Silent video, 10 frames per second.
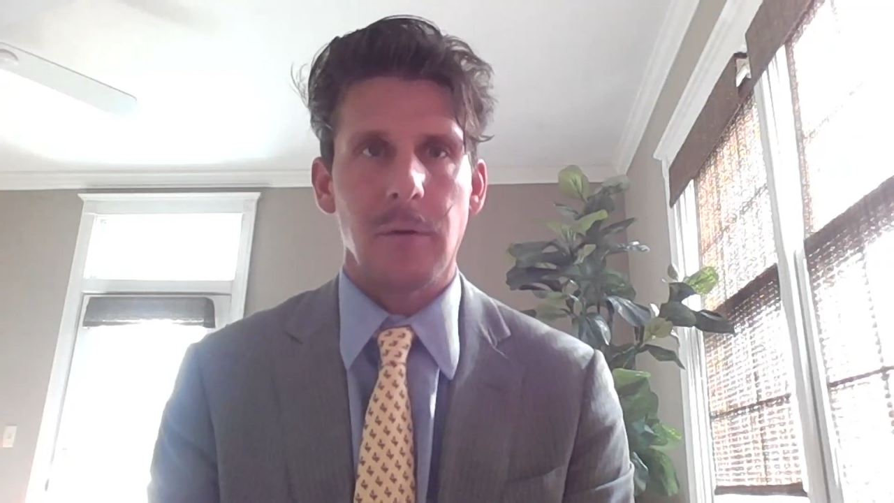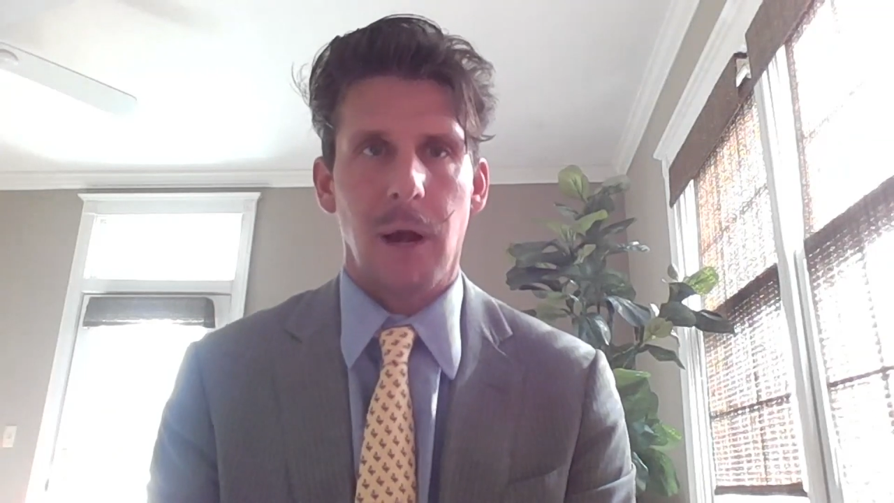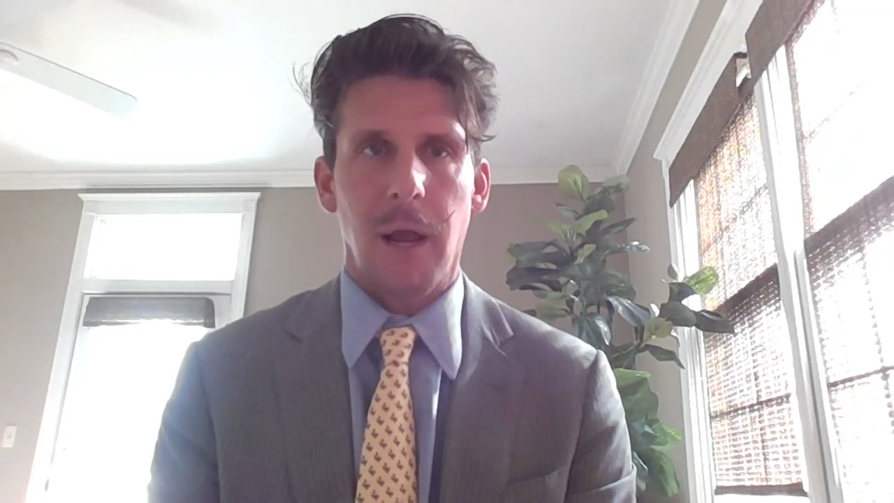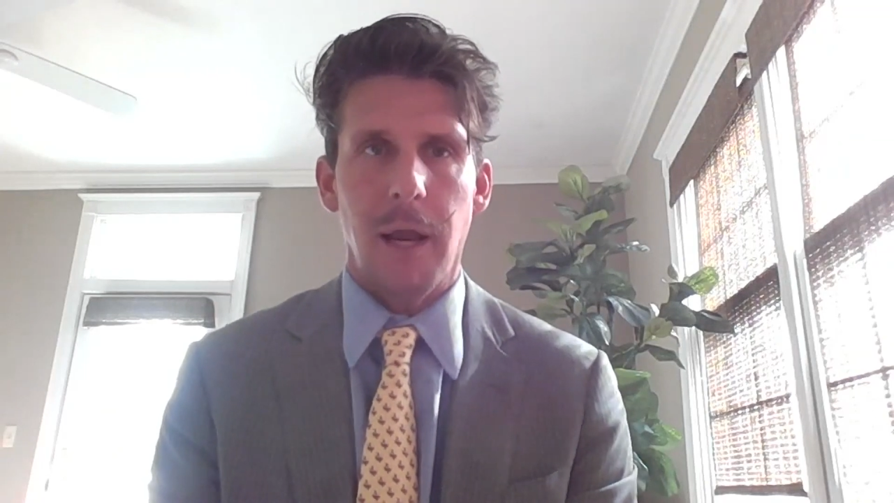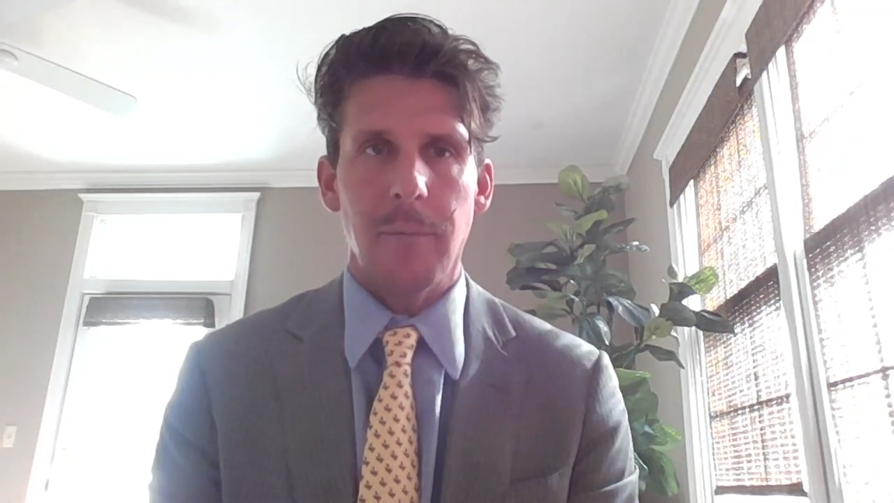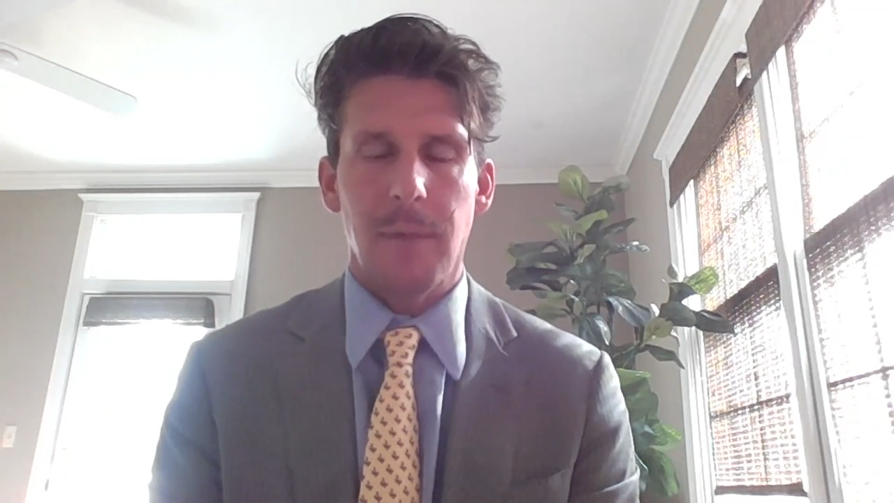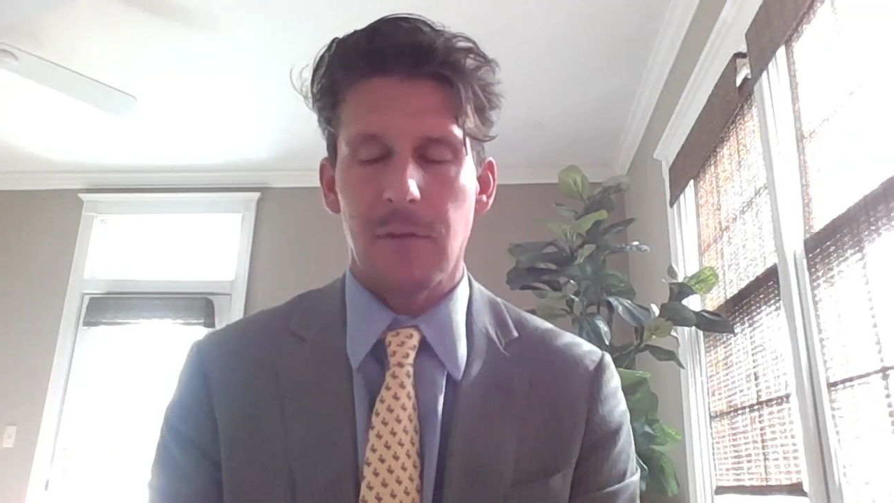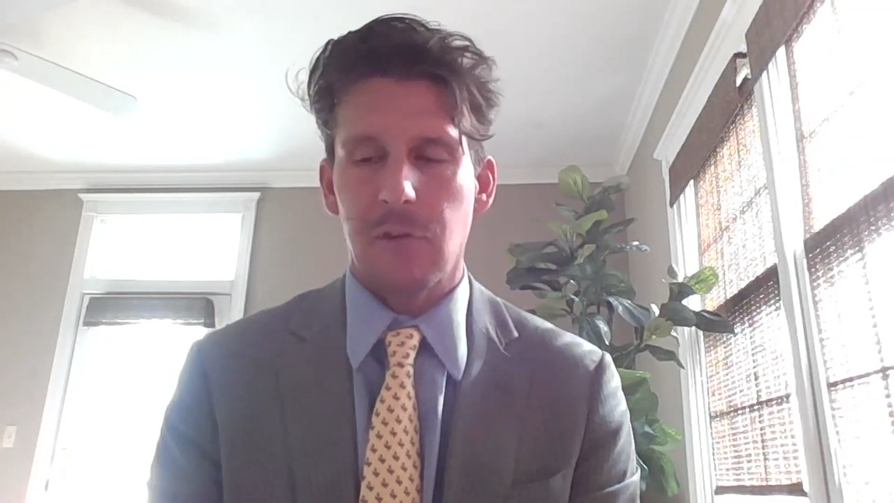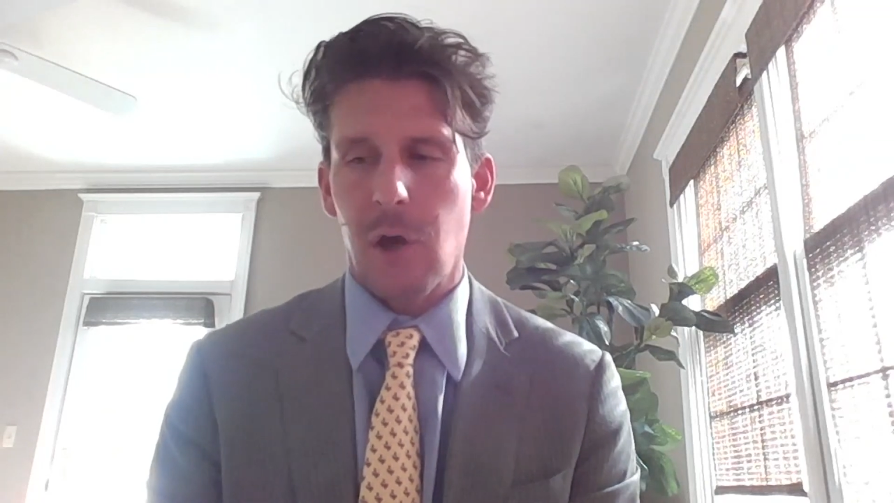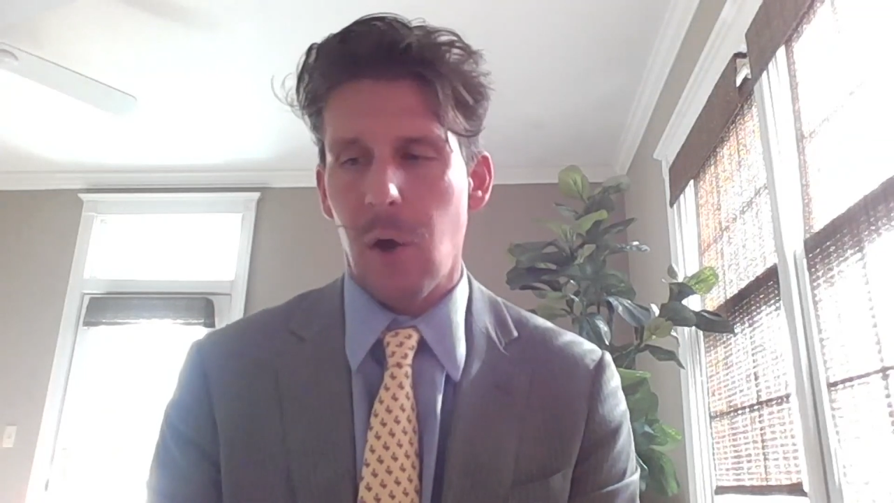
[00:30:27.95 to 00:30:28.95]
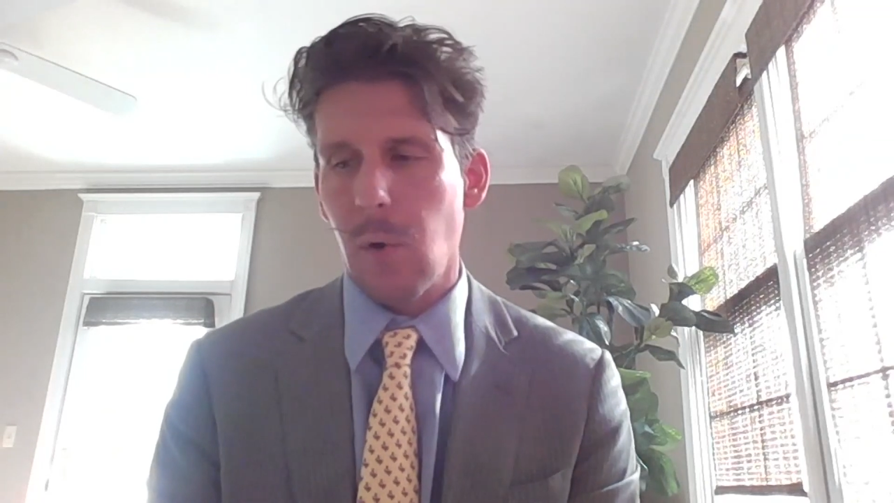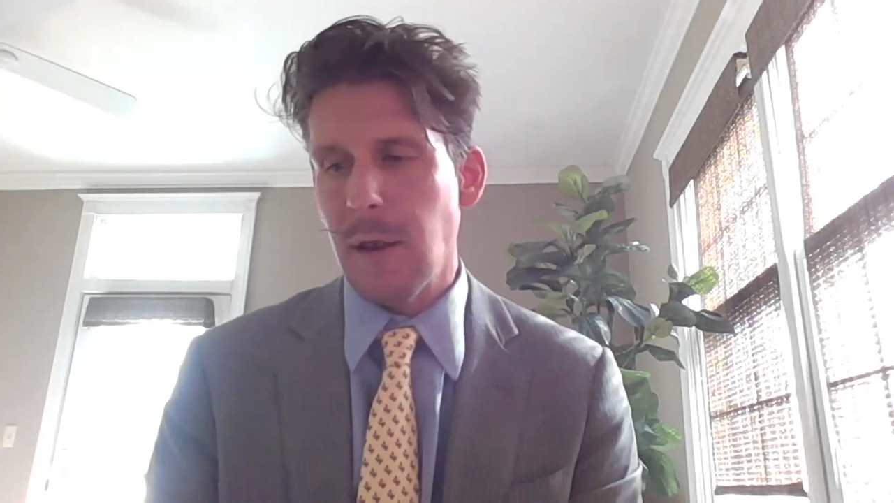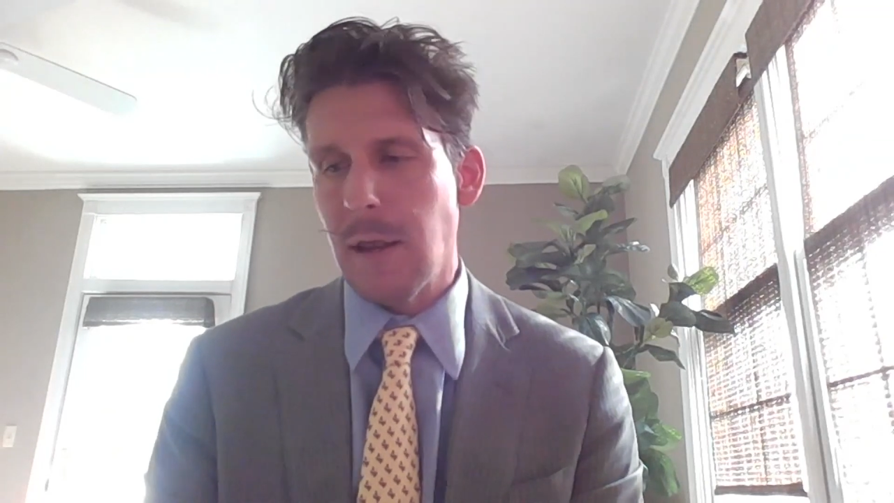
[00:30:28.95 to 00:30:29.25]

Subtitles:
right? And so,